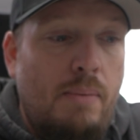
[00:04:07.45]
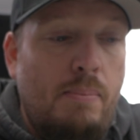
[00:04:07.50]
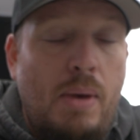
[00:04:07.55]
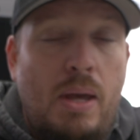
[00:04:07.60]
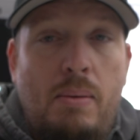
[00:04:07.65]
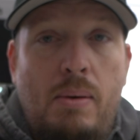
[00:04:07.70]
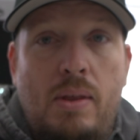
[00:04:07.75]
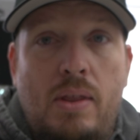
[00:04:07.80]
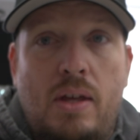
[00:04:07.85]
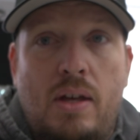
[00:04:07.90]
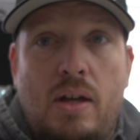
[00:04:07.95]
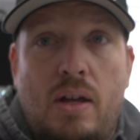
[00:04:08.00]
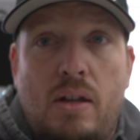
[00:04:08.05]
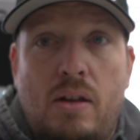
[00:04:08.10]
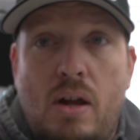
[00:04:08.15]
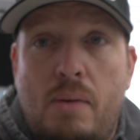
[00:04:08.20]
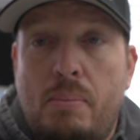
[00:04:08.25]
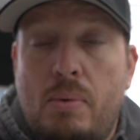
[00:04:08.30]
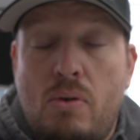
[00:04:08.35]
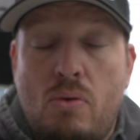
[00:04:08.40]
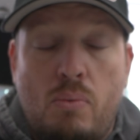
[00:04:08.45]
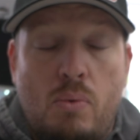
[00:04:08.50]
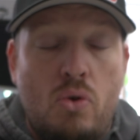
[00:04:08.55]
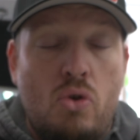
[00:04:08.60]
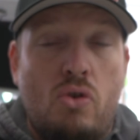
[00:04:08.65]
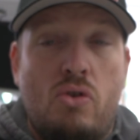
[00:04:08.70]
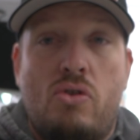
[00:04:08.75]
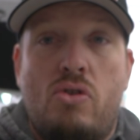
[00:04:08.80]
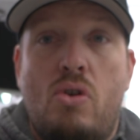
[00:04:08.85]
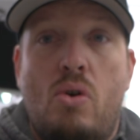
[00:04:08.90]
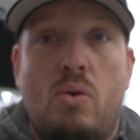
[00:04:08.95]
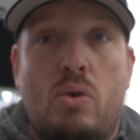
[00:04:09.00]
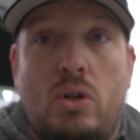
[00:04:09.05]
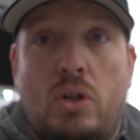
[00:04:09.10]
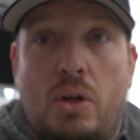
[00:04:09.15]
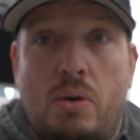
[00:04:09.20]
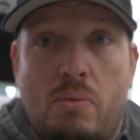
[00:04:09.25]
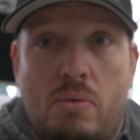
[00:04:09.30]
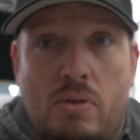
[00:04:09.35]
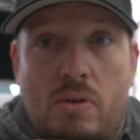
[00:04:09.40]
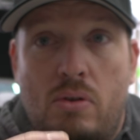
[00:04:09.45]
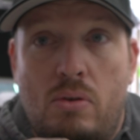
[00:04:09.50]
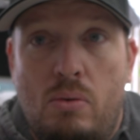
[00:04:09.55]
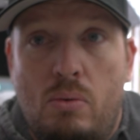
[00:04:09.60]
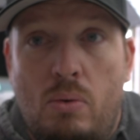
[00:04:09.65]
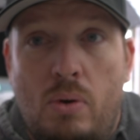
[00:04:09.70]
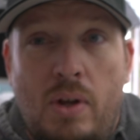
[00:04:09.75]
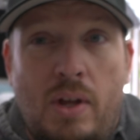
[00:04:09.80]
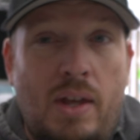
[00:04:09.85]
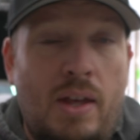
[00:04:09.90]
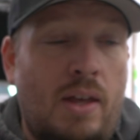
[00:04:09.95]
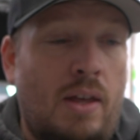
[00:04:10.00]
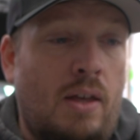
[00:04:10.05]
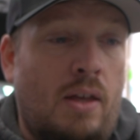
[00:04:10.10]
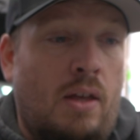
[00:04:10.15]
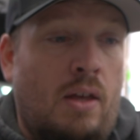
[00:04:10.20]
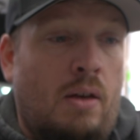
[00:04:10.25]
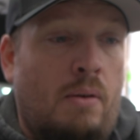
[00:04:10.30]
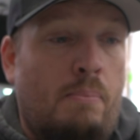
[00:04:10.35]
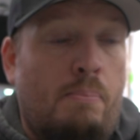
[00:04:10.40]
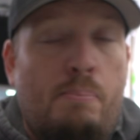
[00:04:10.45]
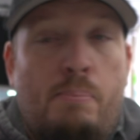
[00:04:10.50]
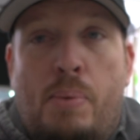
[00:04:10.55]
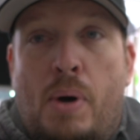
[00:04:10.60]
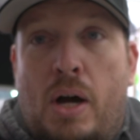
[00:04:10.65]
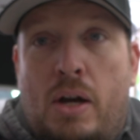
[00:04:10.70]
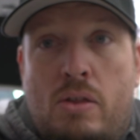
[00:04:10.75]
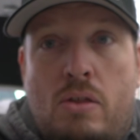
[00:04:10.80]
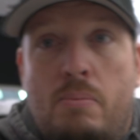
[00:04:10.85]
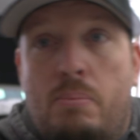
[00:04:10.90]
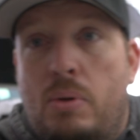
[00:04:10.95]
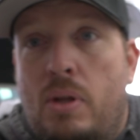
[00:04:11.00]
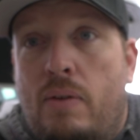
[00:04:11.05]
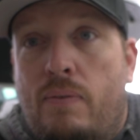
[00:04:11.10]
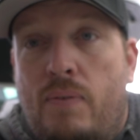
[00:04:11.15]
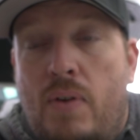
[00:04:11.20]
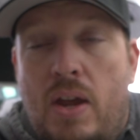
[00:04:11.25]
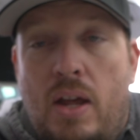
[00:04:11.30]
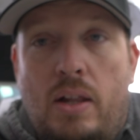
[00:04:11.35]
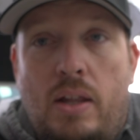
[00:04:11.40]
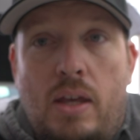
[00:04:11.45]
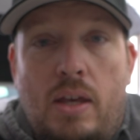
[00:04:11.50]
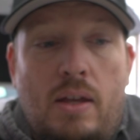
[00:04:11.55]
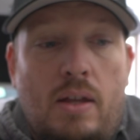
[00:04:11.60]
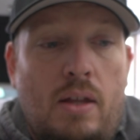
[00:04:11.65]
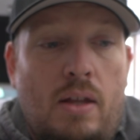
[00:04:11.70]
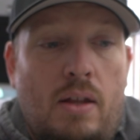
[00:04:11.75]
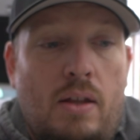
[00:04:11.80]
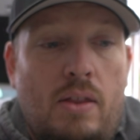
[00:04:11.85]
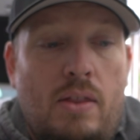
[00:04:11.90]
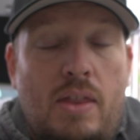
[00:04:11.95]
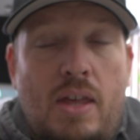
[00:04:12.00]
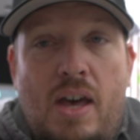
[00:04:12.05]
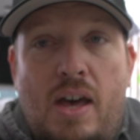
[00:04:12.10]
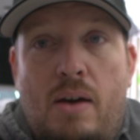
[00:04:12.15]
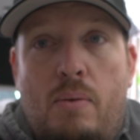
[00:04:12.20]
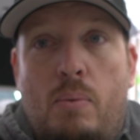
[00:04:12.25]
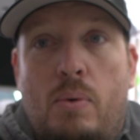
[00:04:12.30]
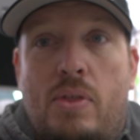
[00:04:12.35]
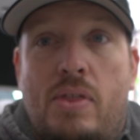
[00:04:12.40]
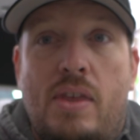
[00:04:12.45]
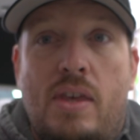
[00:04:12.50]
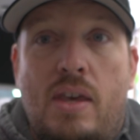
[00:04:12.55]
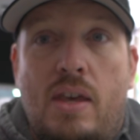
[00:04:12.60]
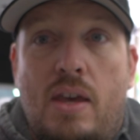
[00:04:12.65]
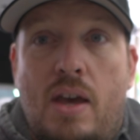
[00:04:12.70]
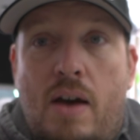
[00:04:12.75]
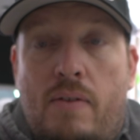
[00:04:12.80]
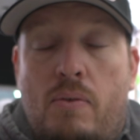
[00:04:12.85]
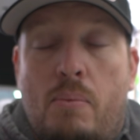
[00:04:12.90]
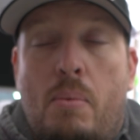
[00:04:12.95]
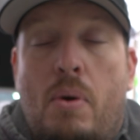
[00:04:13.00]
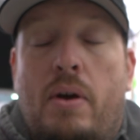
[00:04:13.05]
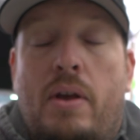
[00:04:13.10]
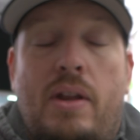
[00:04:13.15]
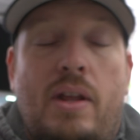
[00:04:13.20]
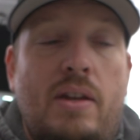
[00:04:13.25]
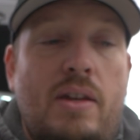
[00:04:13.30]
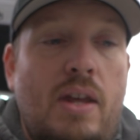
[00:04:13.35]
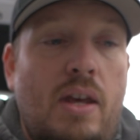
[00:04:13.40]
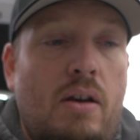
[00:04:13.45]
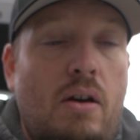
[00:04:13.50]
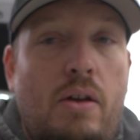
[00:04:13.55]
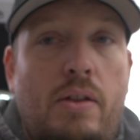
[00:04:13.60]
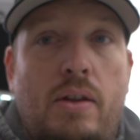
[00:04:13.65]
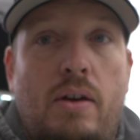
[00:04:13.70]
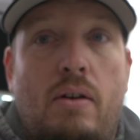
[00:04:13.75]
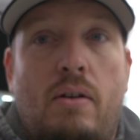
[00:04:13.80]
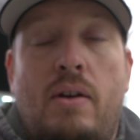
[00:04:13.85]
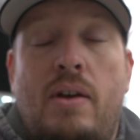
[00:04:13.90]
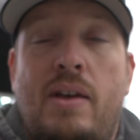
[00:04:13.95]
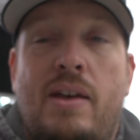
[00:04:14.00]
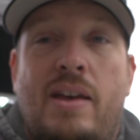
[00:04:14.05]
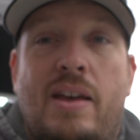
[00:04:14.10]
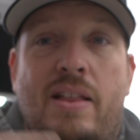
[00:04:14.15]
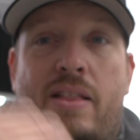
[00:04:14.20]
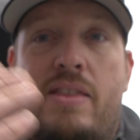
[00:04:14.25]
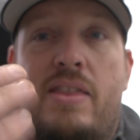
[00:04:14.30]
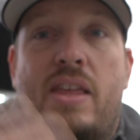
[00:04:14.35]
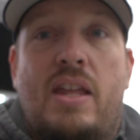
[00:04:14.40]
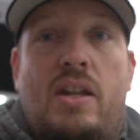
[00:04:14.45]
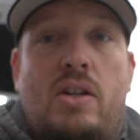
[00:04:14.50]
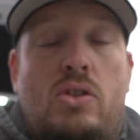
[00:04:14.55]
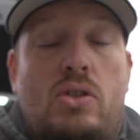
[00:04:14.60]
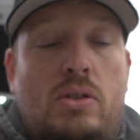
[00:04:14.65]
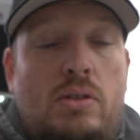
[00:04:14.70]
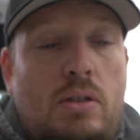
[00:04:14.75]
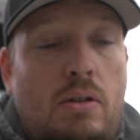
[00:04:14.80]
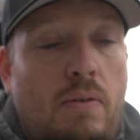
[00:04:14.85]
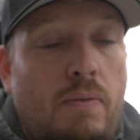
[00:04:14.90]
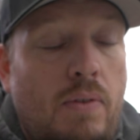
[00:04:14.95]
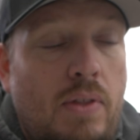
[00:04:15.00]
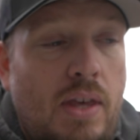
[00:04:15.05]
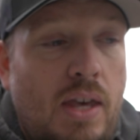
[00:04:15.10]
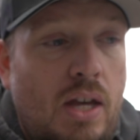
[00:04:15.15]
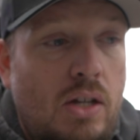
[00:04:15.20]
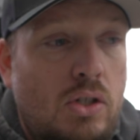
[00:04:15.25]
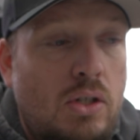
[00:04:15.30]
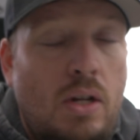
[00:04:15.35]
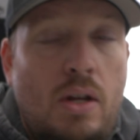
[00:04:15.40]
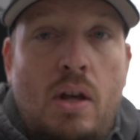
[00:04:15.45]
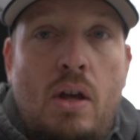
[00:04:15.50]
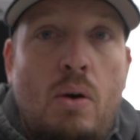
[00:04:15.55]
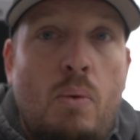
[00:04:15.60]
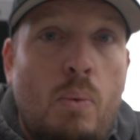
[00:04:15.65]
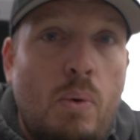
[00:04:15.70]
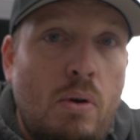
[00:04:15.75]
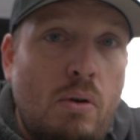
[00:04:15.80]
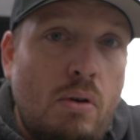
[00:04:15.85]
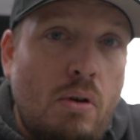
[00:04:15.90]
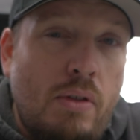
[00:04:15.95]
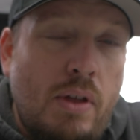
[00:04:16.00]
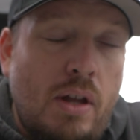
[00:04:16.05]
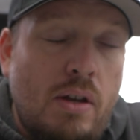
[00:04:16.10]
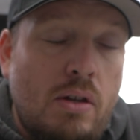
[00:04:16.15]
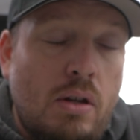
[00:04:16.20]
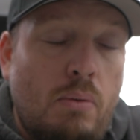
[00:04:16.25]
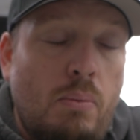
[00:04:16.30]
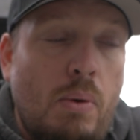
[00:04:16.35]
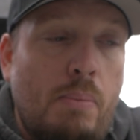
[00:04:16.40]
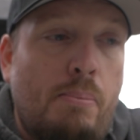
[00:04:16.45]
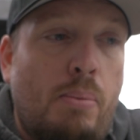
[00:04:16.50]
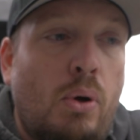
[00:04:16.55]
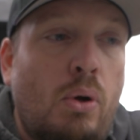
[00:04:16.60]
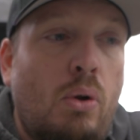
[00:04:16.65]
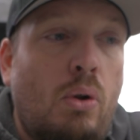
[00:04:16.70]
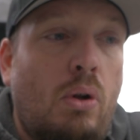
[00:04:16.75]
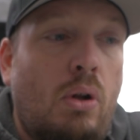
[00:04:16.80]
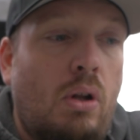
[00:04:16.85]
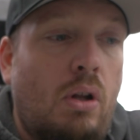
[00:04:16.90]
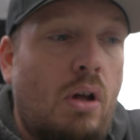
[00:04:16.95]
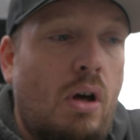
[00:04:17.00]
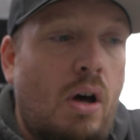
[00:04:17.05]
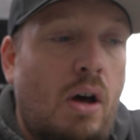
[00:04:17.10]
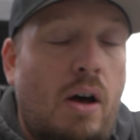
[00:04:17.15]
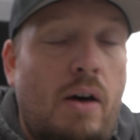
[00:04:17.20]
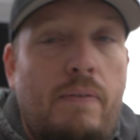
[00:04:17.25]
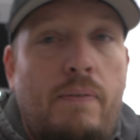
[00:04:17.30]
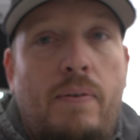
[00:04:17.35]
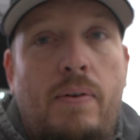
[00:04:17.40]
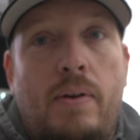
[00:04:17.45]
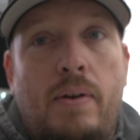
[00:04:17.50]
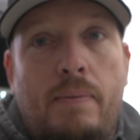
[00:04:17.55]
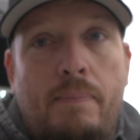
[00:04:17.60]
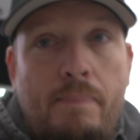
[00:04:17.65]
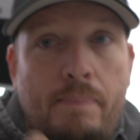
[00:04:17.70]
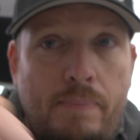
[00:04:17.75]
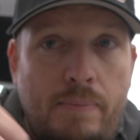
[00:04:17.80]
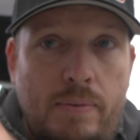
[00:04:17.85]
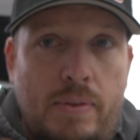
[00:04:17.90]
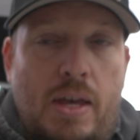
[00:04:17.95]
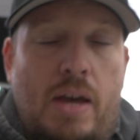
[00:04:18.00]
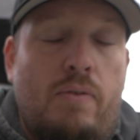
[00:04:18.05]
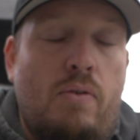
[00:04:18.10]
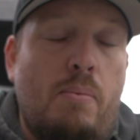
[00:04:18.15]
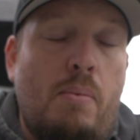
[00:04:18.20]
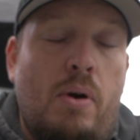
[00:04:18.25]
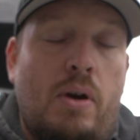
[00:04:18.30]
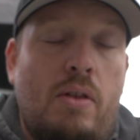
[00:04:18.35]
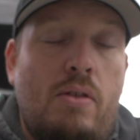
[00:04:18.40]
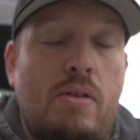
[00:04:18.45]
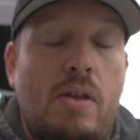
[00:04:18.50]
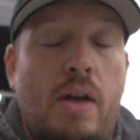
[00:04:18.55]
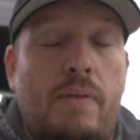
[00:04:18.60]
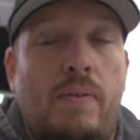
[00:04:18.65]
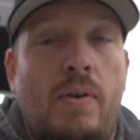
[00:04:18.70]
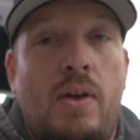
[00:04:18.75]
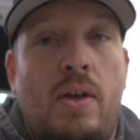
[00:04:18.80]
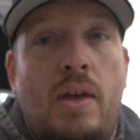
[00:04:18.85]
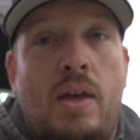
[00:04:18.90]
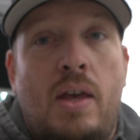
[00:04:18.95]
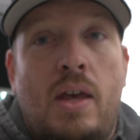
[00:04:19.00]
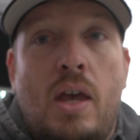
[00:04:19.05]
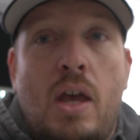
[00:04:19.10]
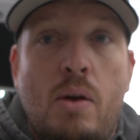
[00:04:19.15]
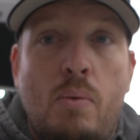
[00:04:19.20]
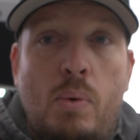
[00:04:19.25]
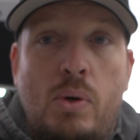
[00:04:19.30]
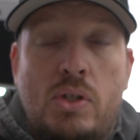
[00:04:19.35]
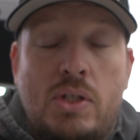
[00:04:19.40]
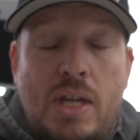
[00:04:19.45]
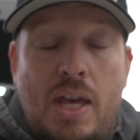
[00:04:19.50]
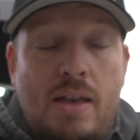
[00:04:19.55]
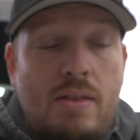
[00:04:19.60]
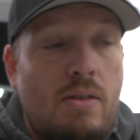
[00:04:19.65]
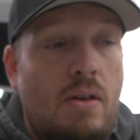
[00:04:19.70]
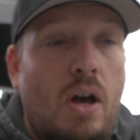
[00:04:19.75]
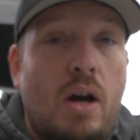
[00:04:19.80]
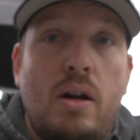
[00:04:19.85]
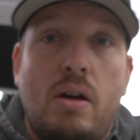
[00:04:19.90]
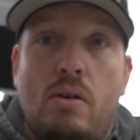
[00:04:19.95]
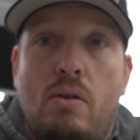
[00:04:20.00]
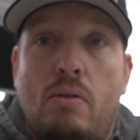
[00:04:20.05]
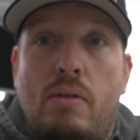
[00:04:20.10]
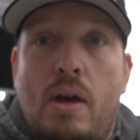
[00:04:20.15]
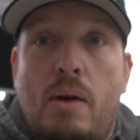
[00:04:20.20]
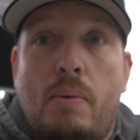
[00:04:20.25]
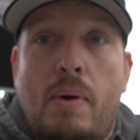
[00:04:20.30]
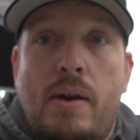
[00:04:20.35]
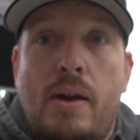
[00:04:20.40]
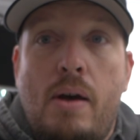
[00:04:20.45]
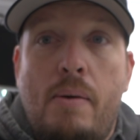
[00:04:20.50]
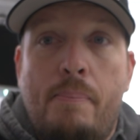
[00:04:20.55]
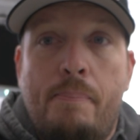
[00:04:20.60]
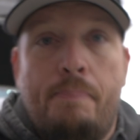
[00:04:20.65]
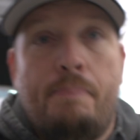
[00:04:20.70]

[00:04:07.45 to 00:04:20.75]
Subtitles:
Maybe the numbers were just so close to possibly failing that with the aftermarket intake on there, it set it just over the edge. We don't know that until we pull off the aftermarket stuff, in which case I'm going to do that right now.